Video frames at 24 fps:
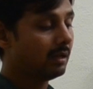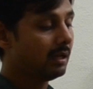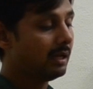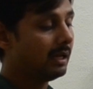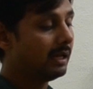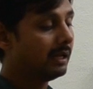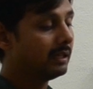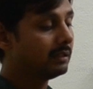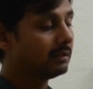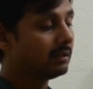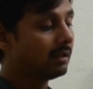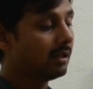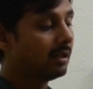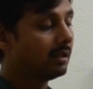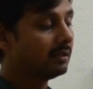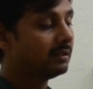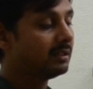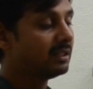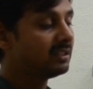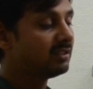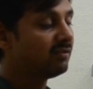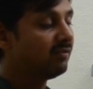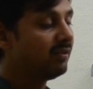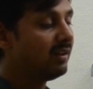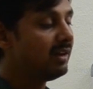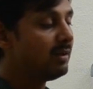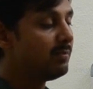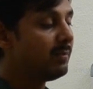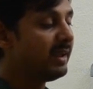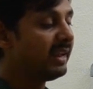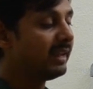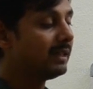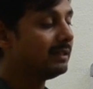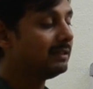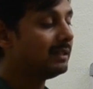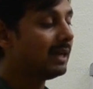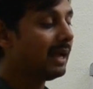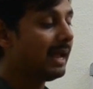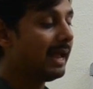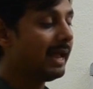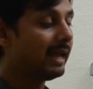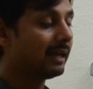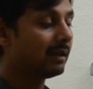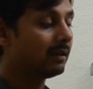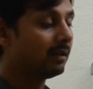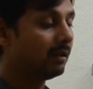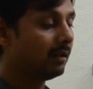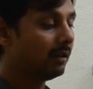and just we'll make the
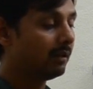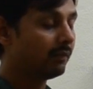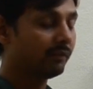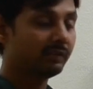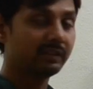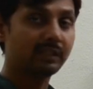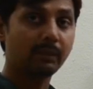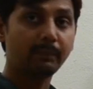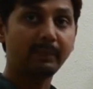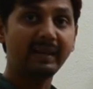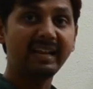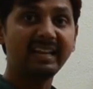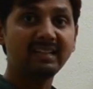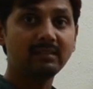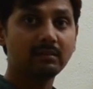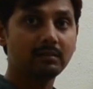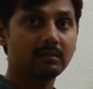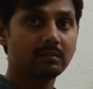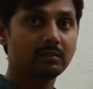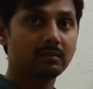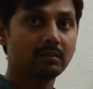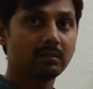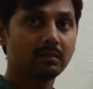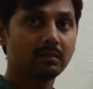angle with the base